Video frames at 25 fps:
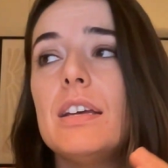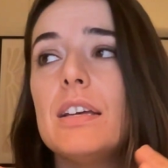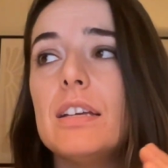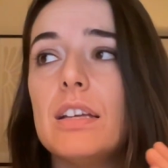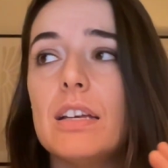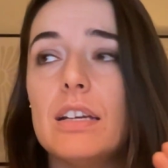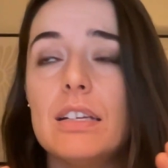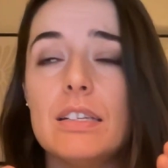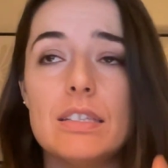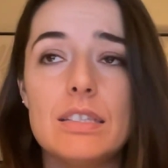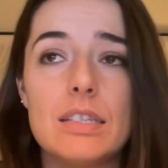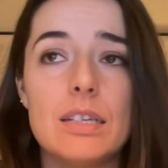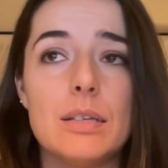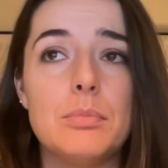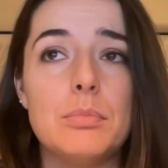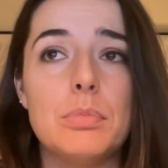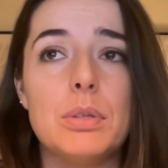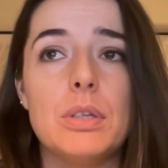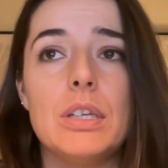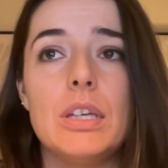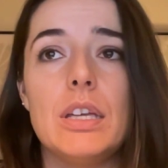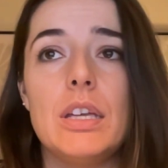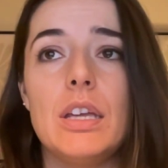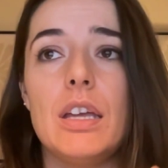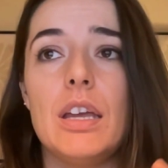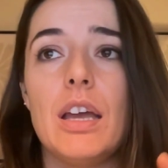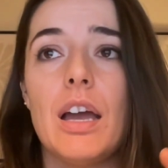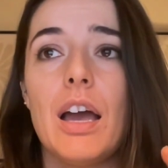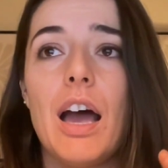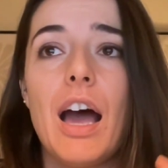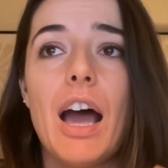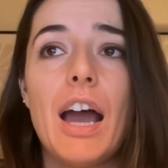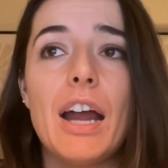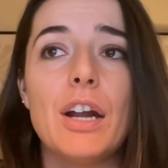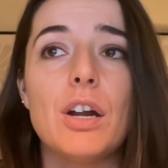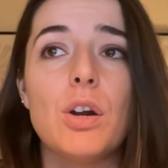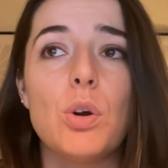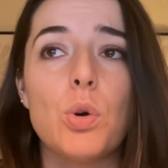assembly,
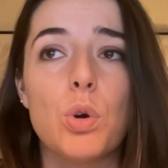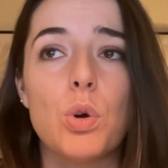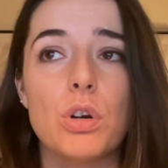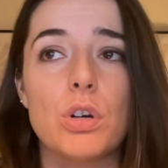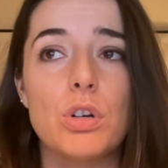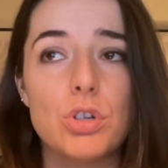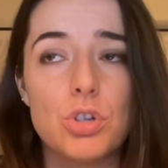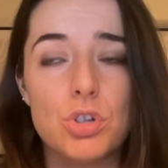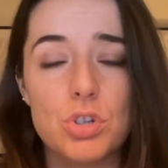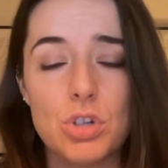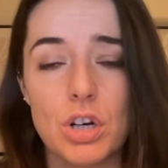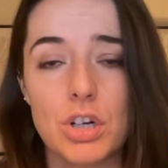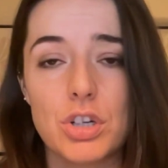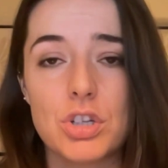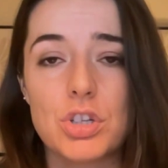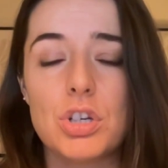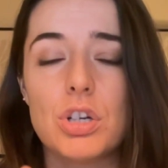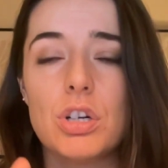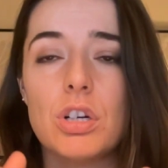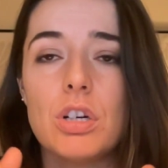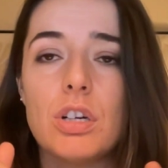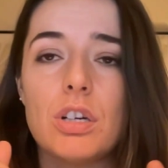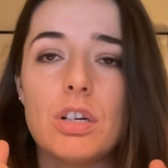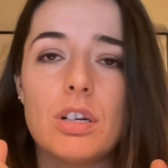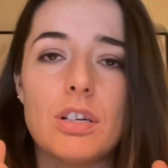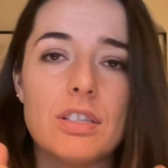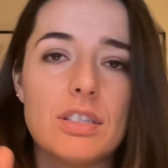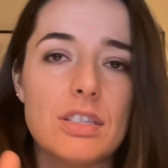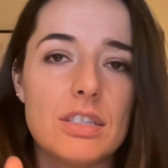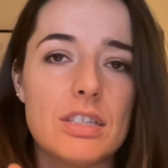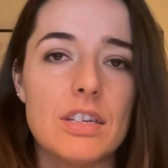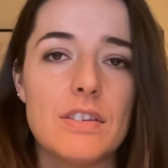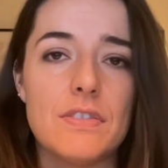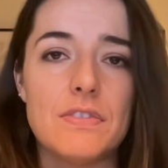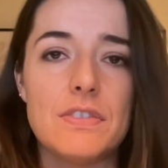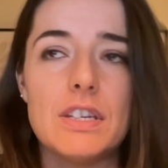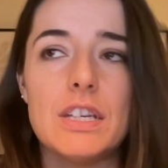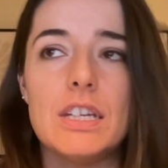higher order structure,
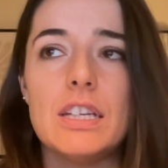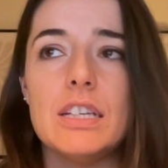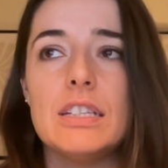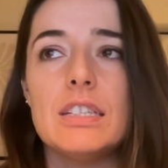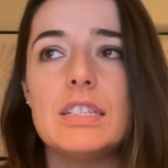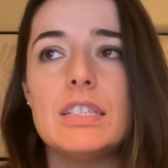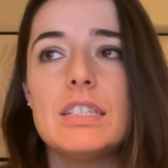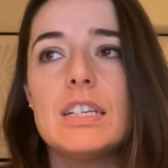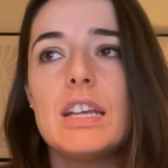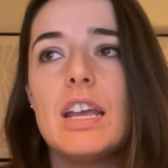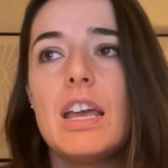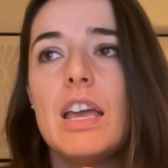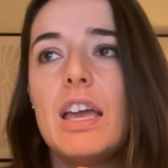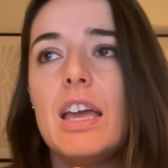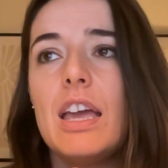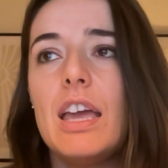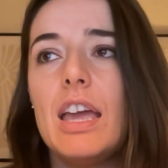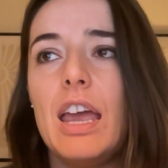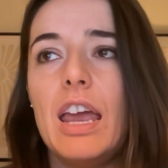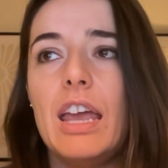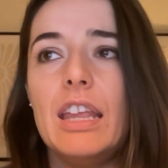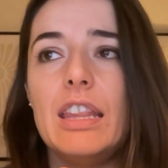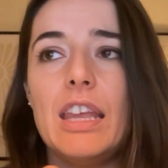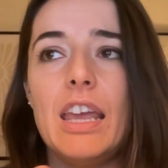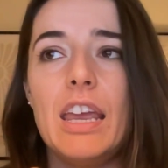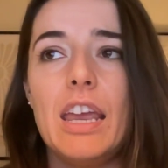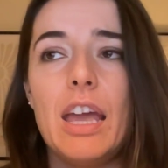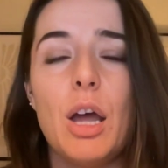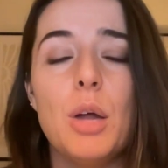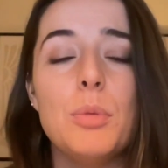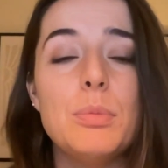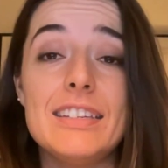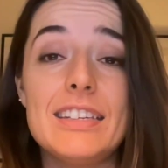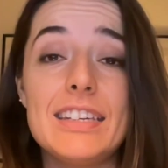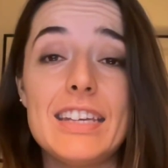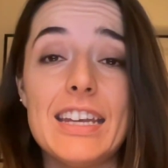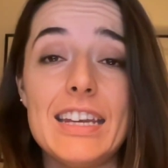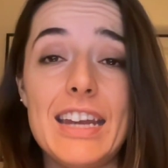stiffness, and they help
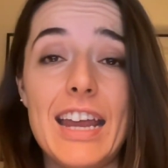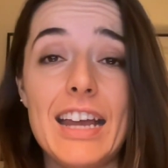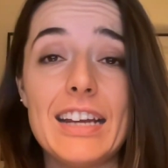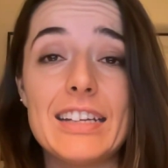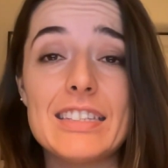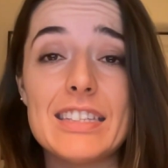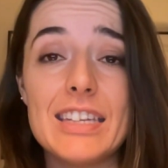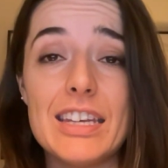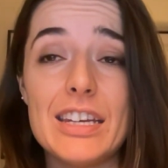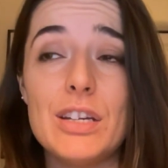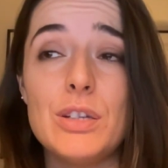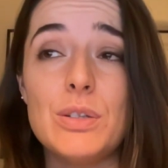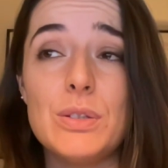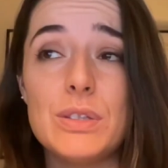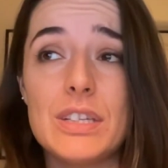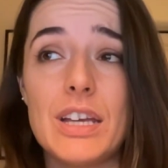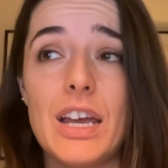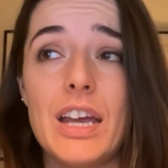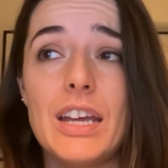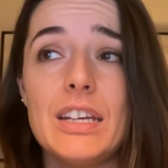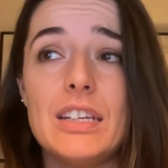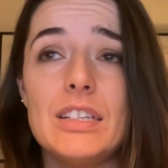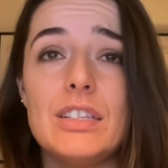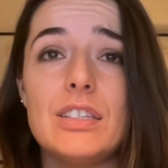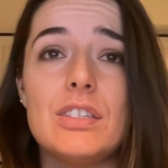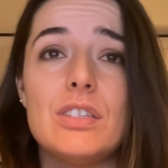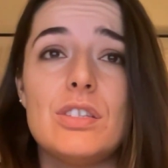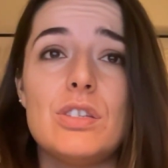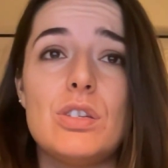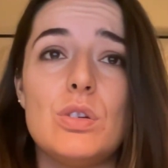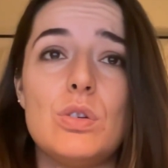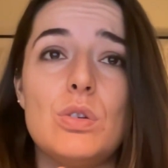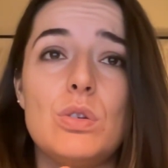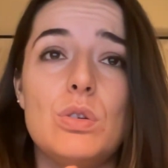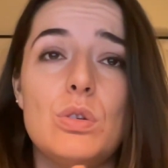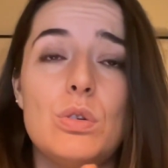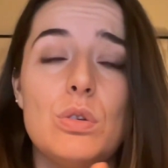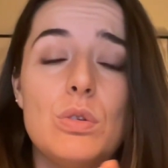connect tenocytes
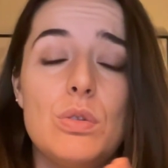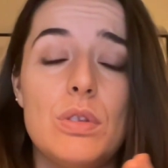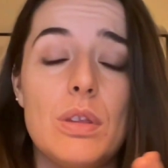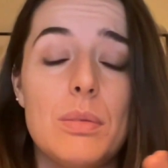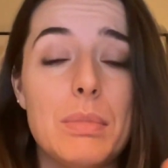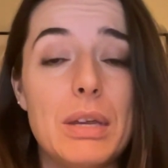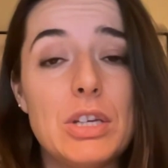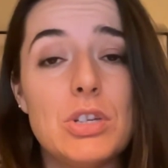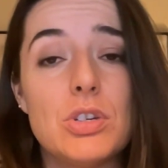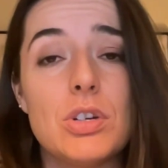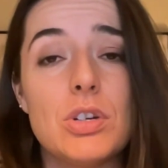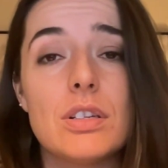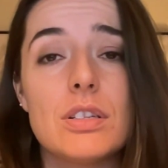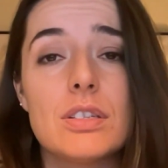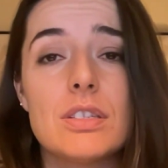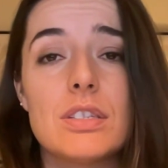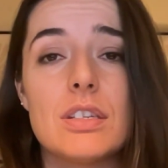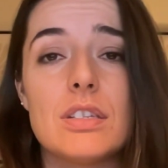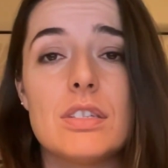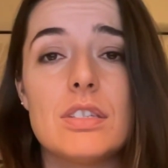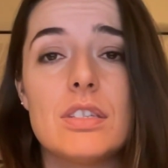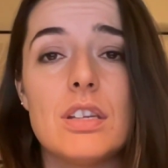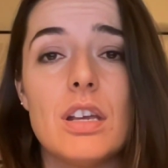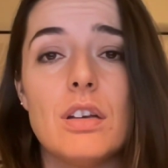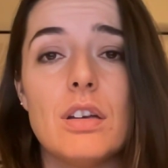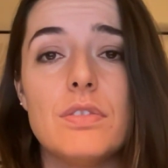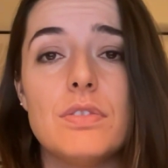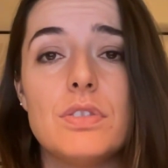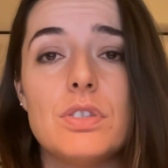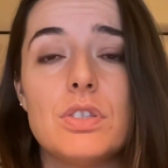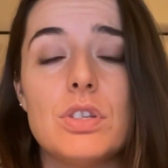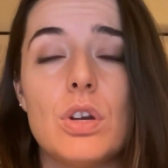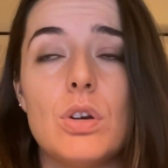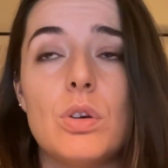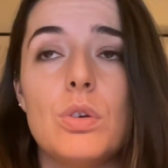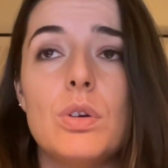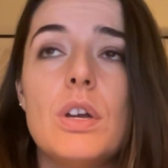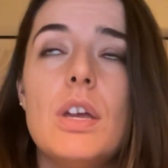to the matrix itself.
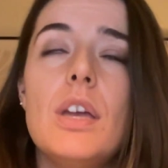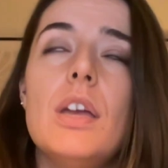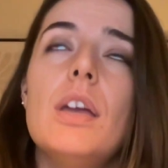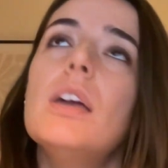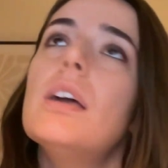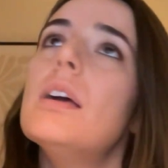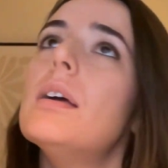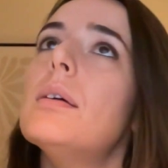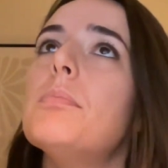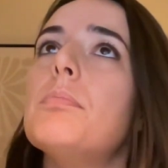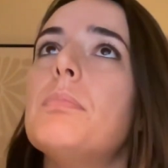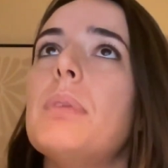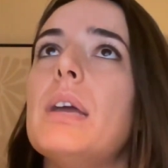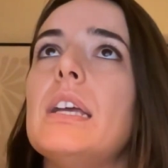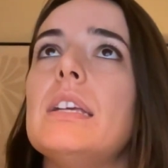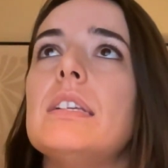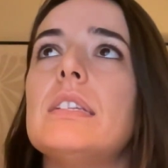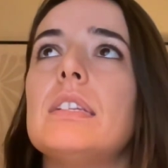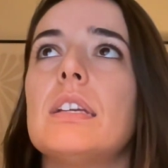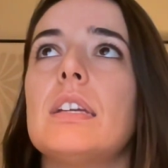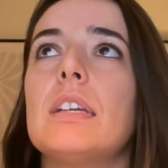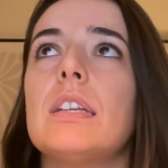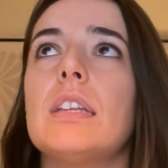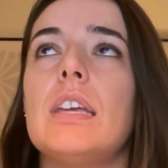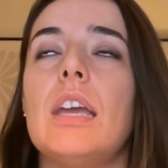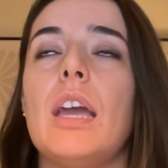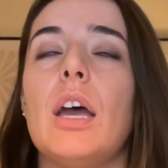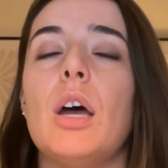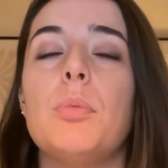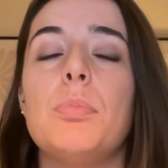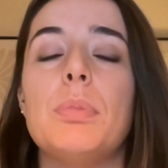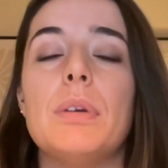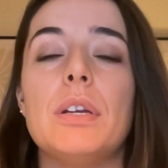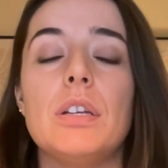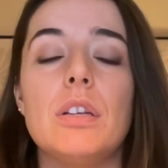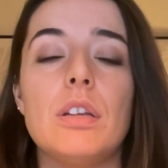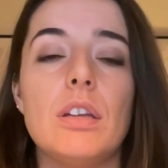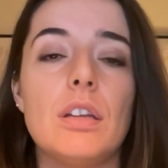So basically
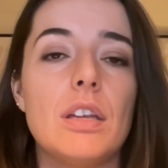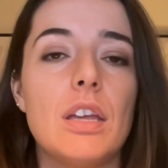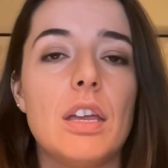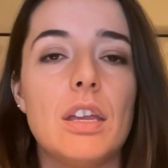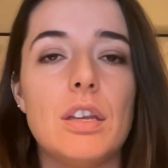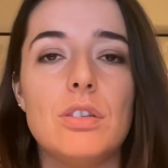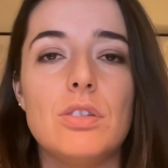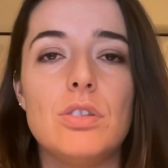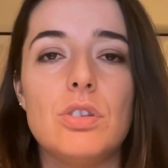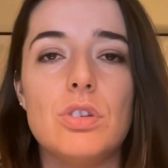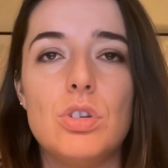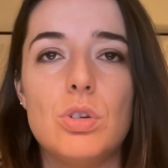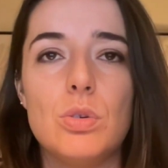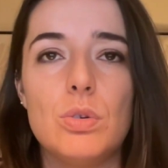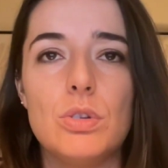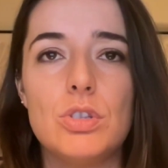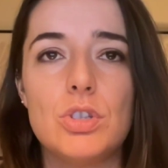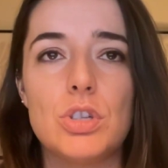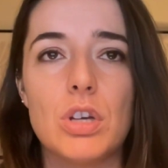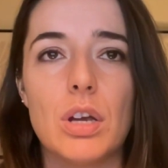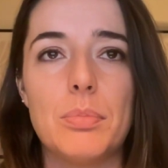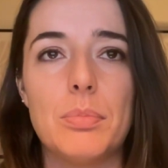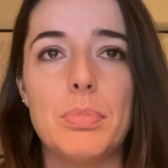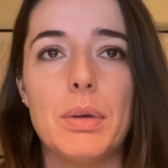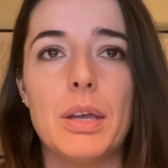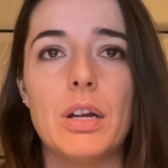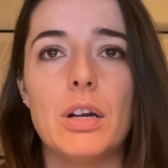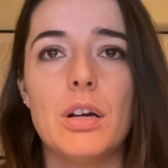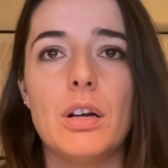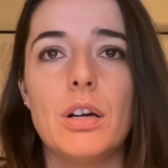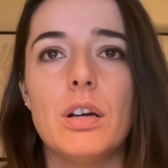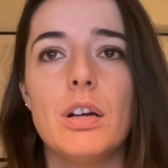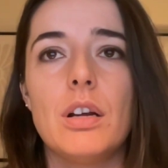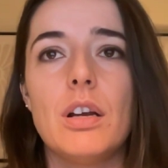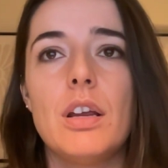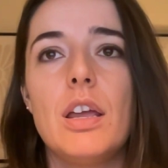helping it to do its job better.